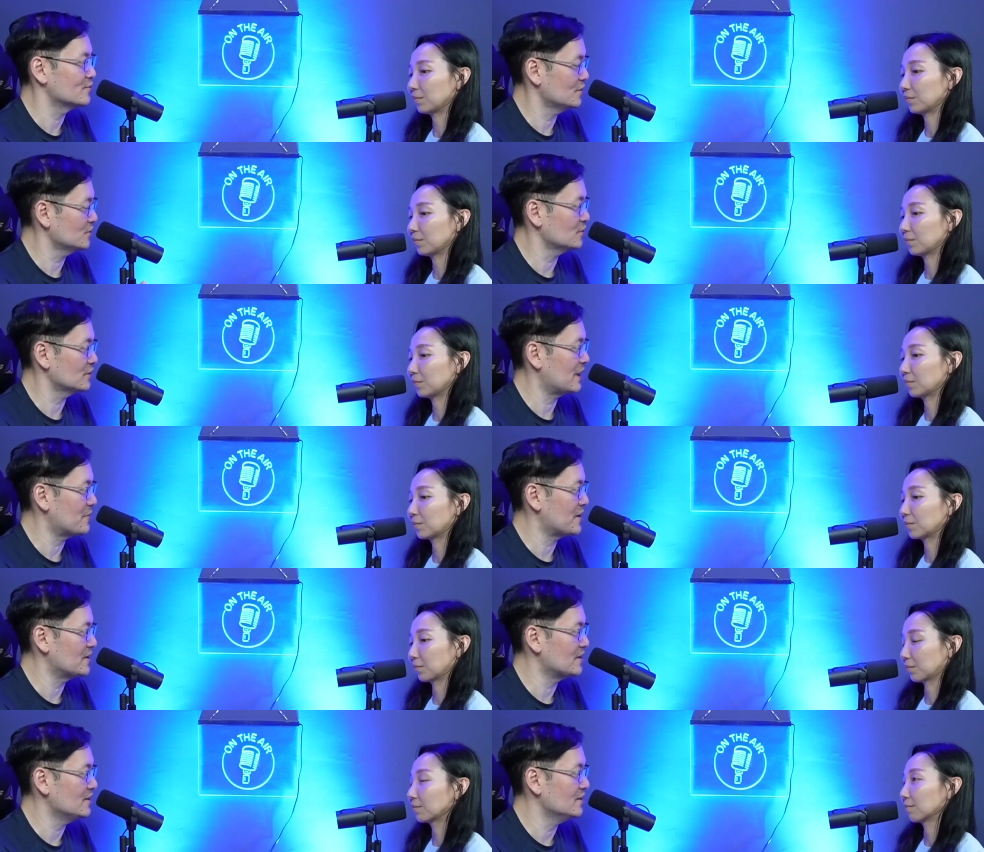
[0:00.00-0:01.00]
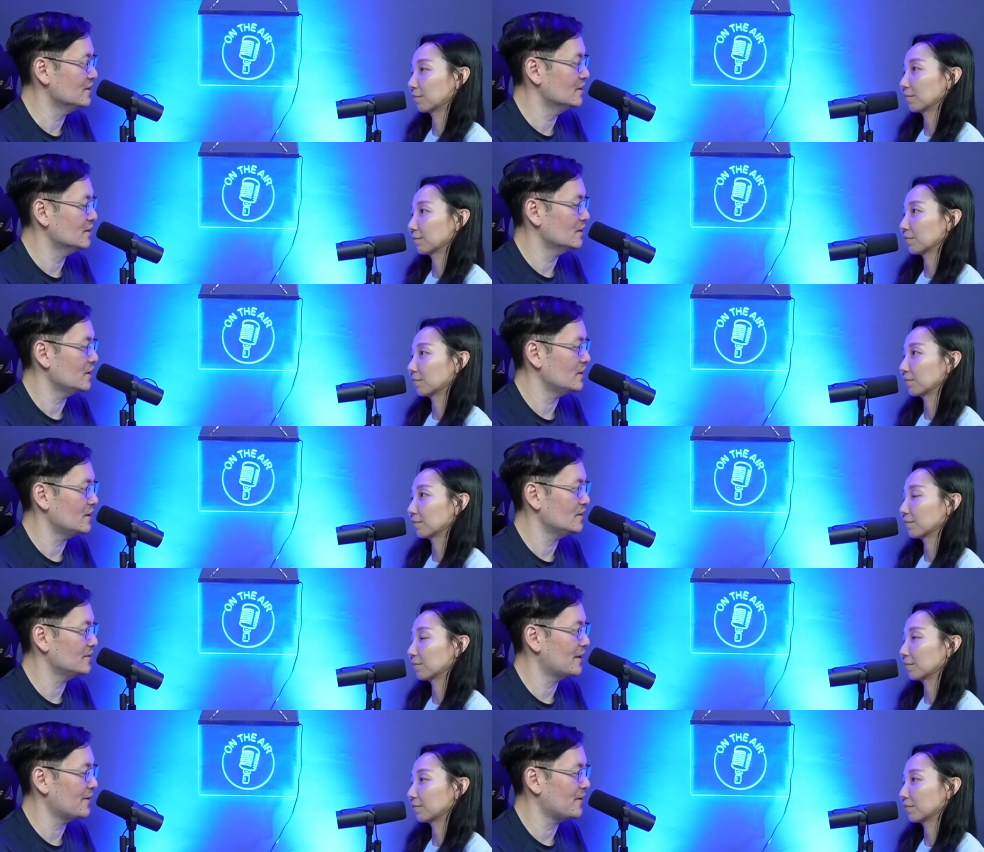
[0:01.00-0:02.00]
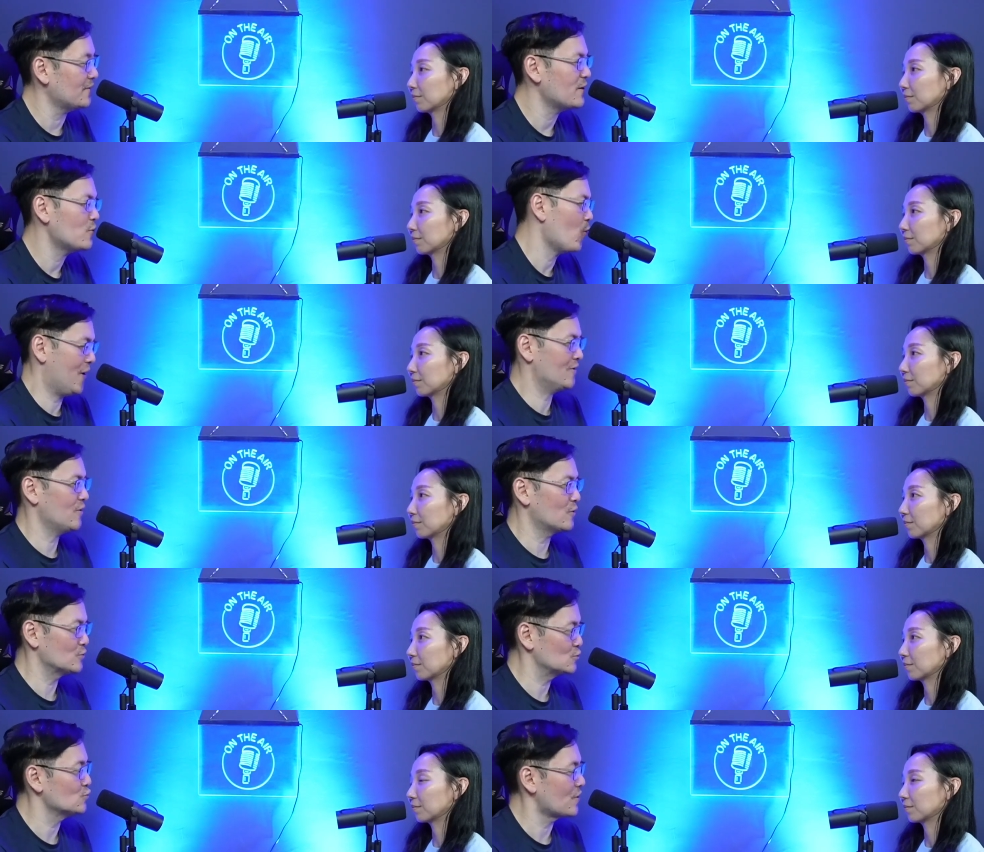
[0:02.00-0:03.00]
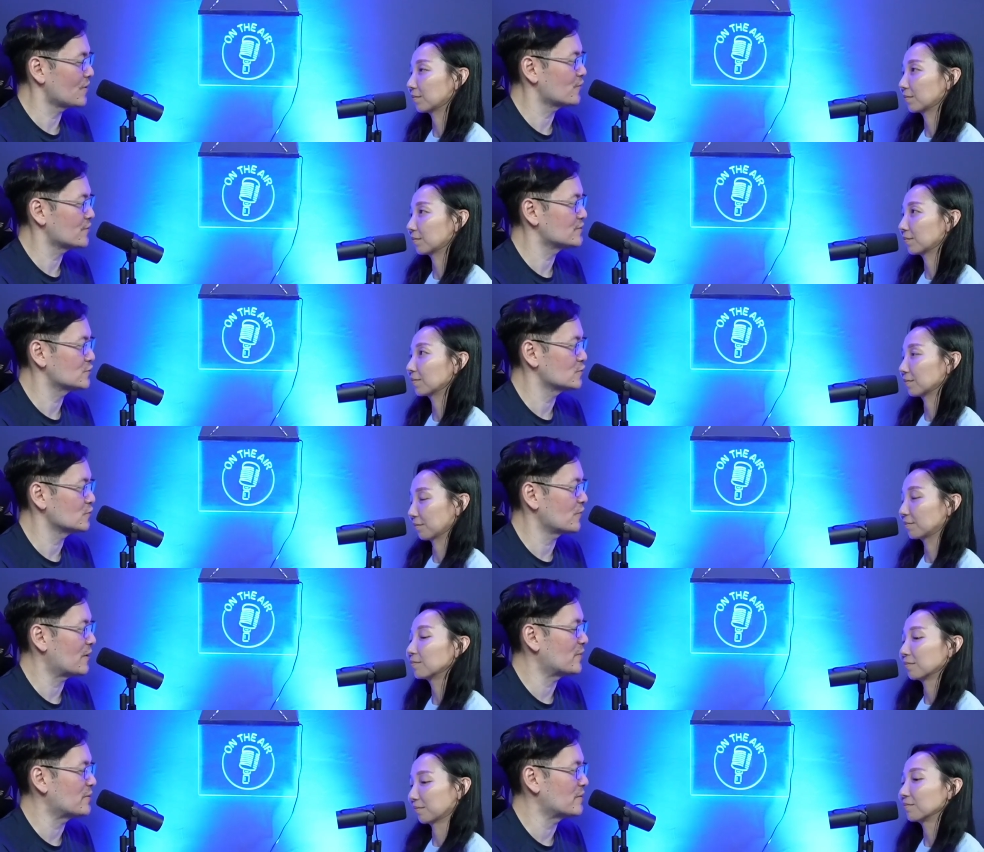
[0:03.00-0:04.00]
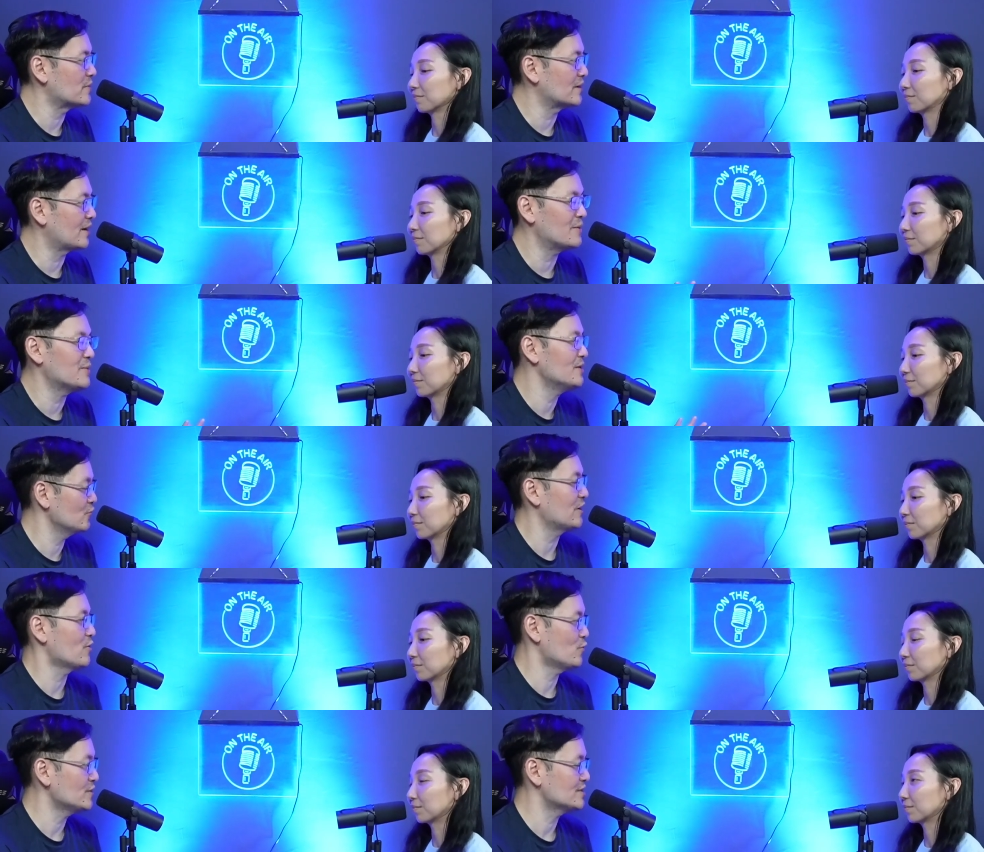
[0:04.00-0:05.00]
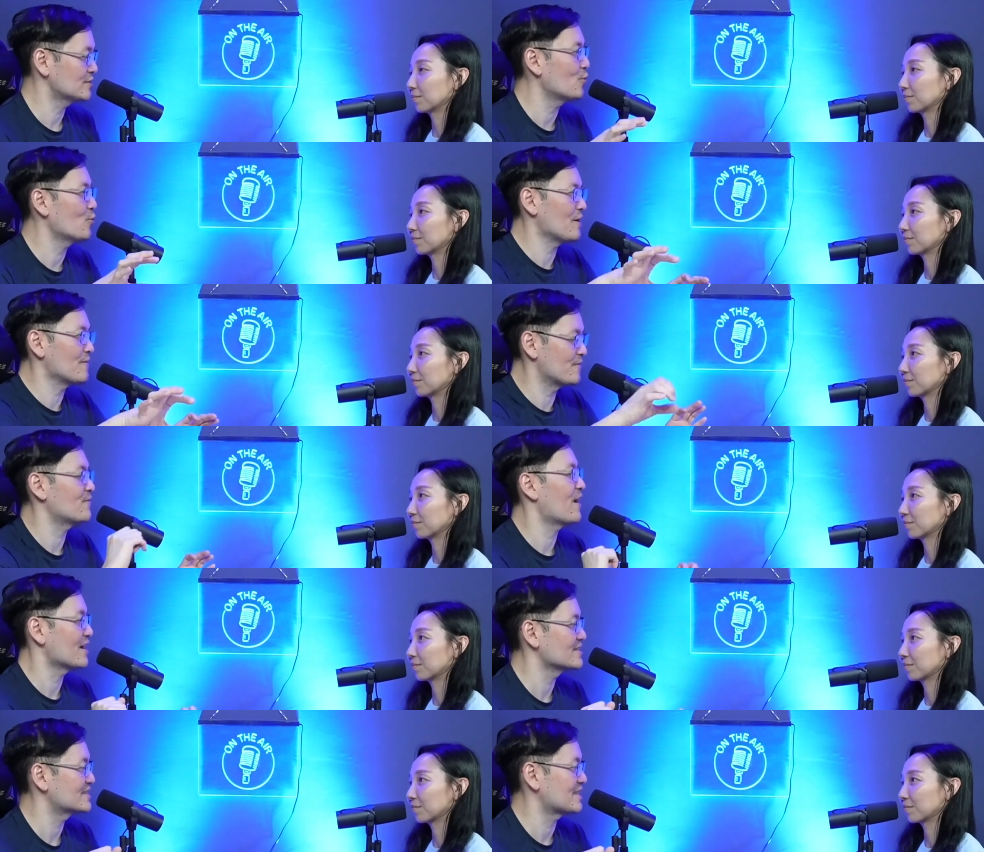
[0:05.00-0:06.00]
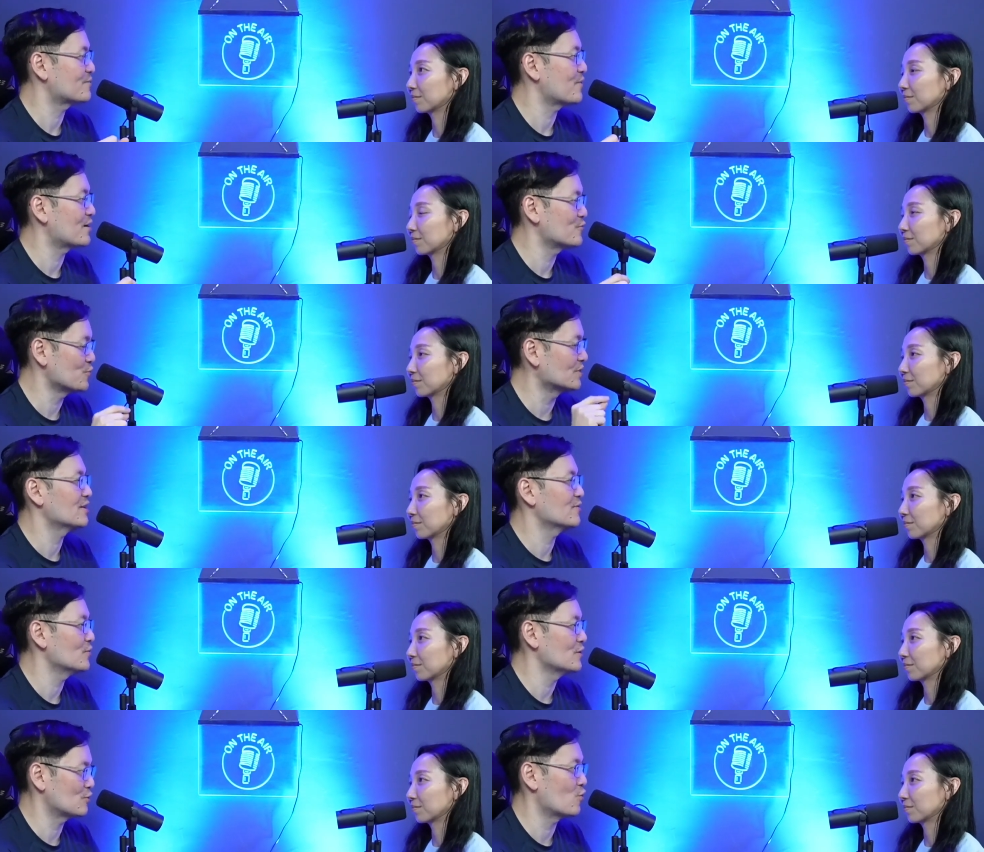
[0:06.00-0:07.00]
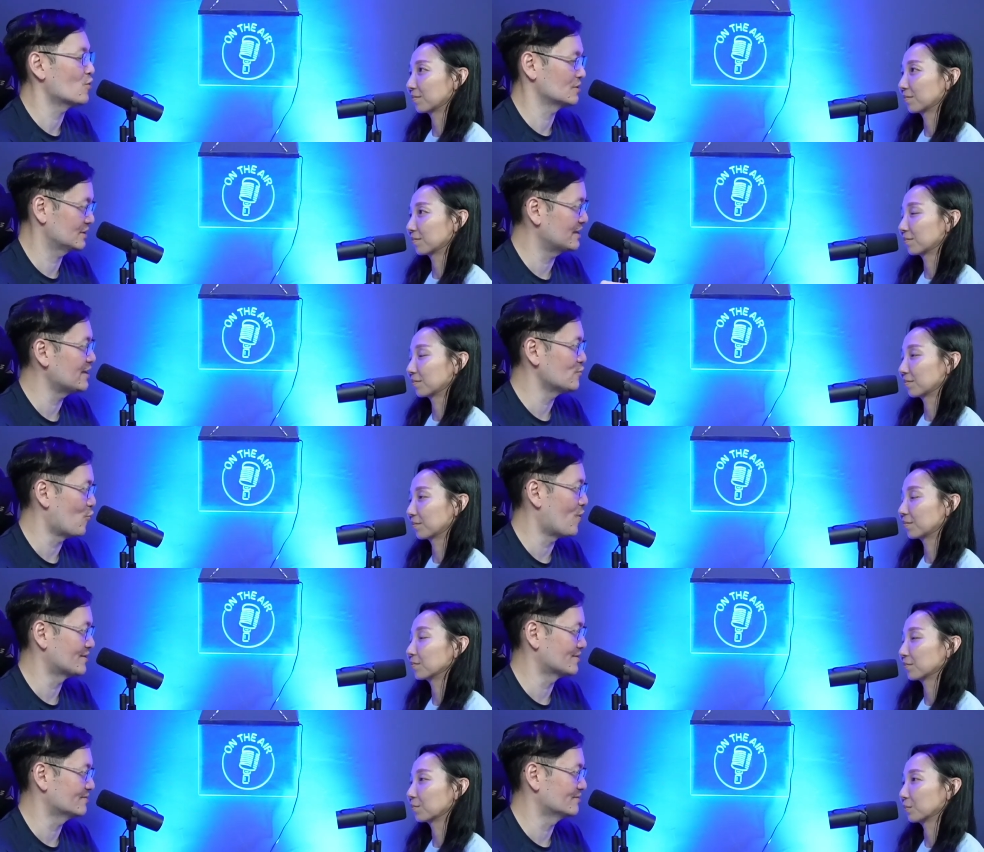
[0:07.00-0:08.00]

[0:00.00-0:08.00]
Speaker 1: not not that many, and I, I find one or two reference to family member. I mean, you can always go and find someone who will give you a quote that you want.